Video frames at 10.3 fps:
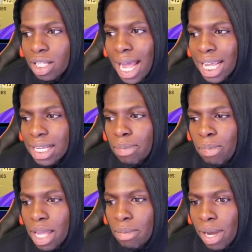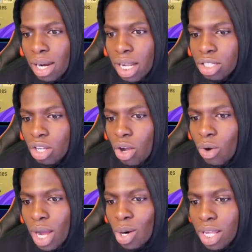That is big, man. Let's
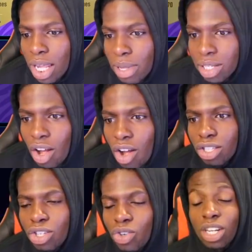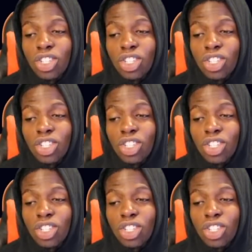go. How do I keep this R2?